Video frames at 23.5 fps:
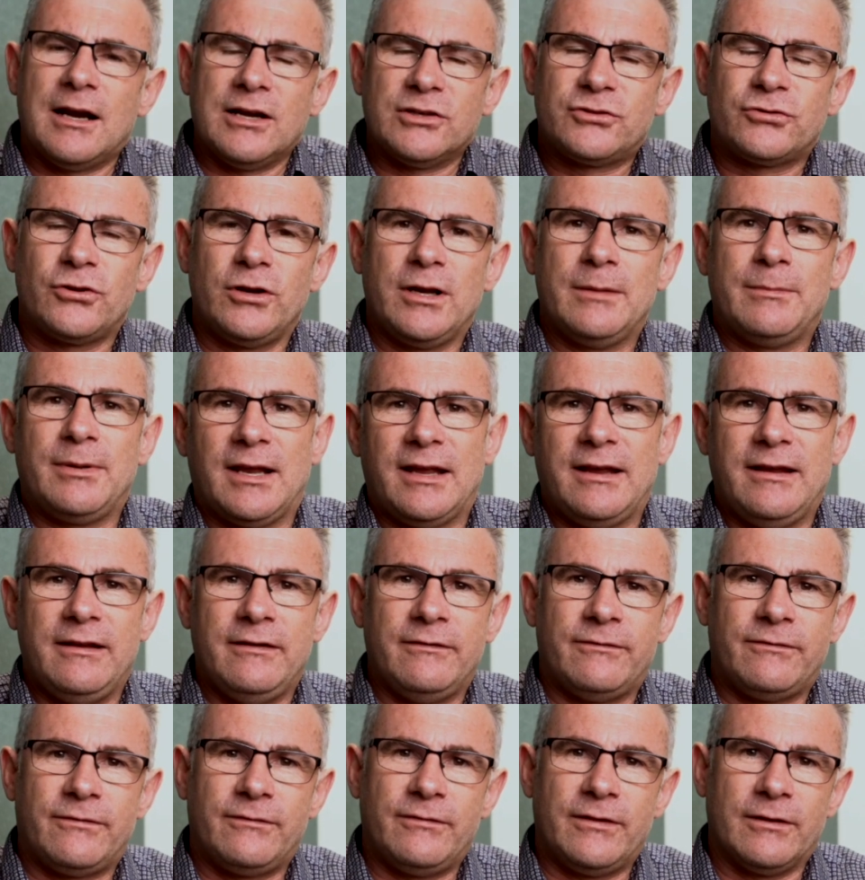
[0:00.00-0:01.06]
I truly
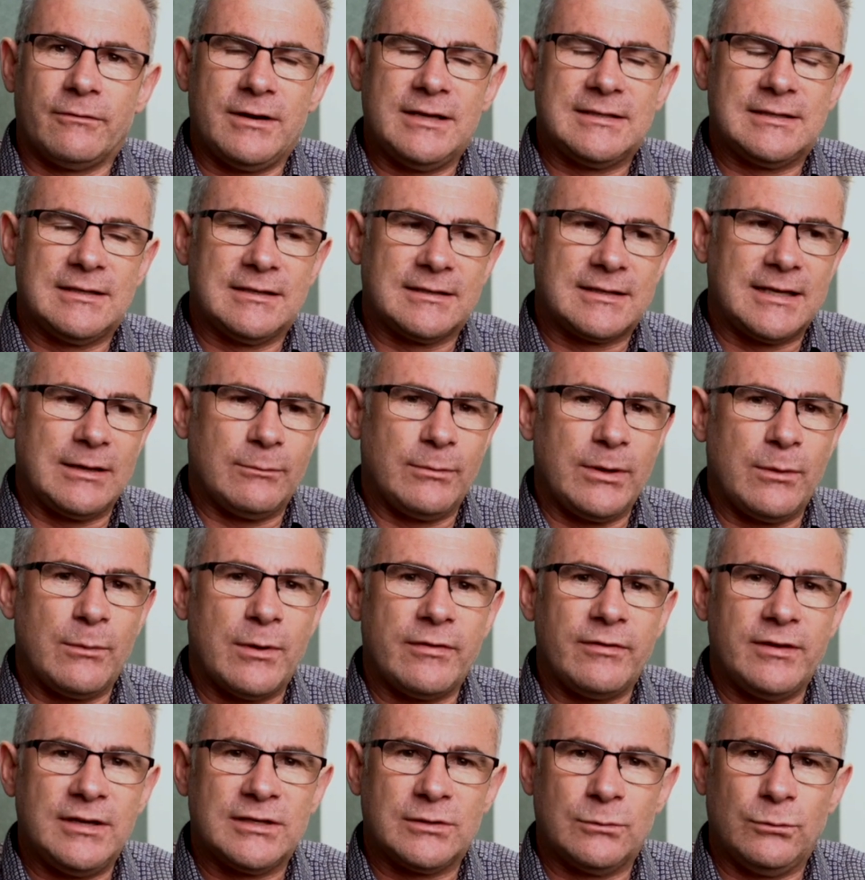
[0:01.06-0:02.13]
believe the reasons that we
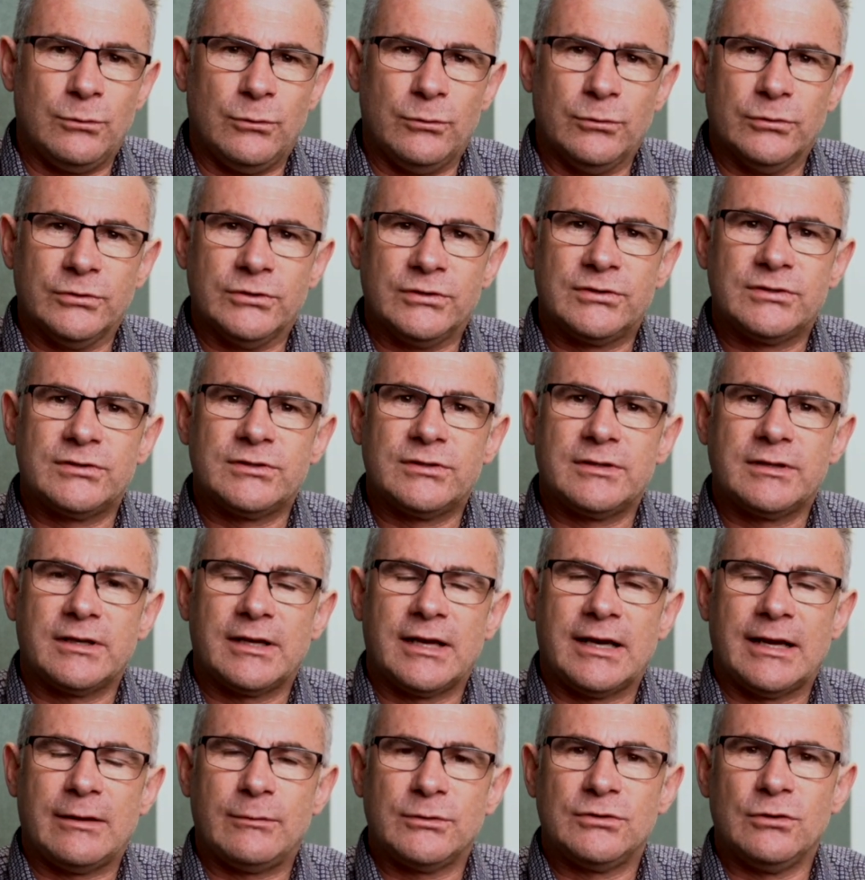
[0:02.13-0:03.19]
won these awards
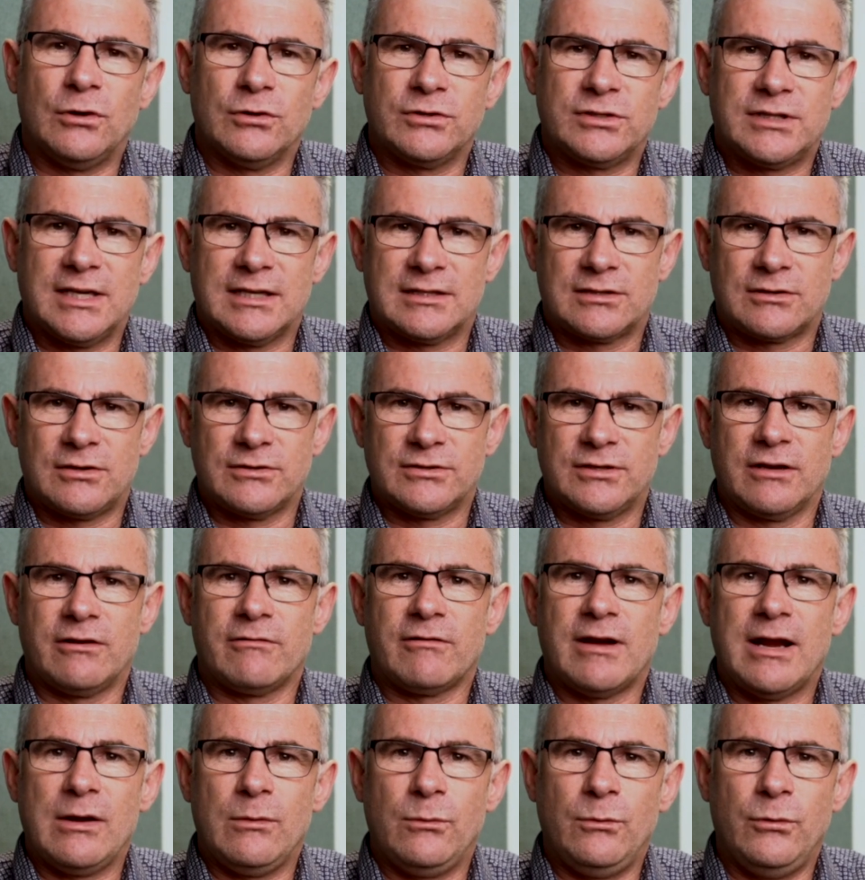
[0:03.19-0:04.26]
was not just because of the
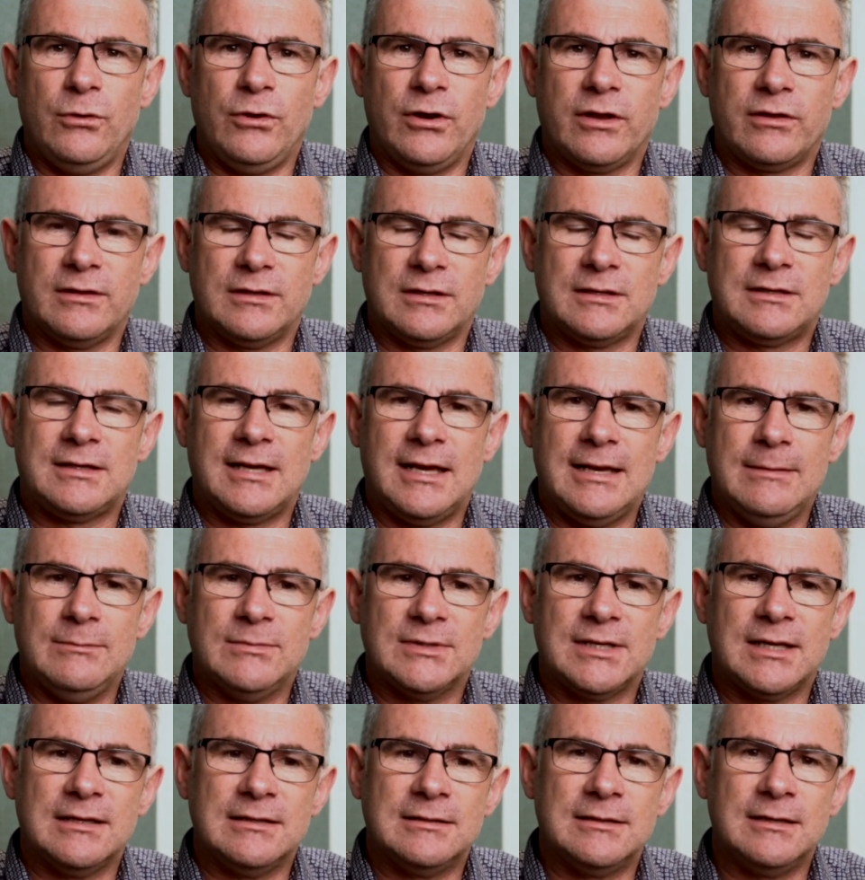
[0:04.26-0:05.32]
great work that the team
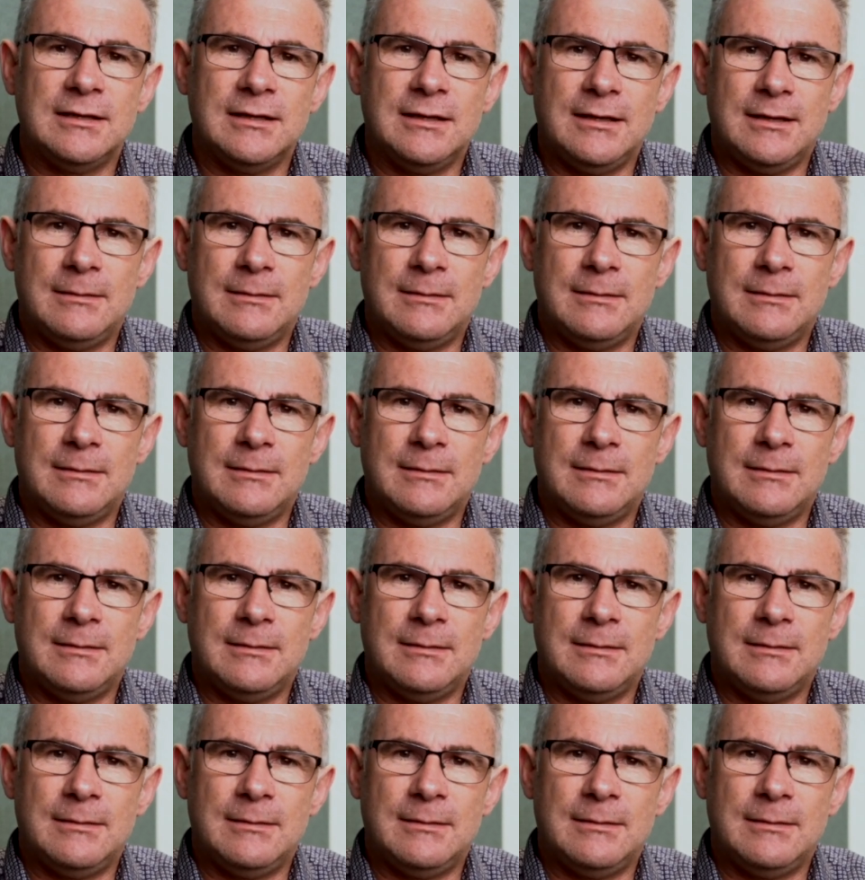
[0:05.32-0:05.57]
did,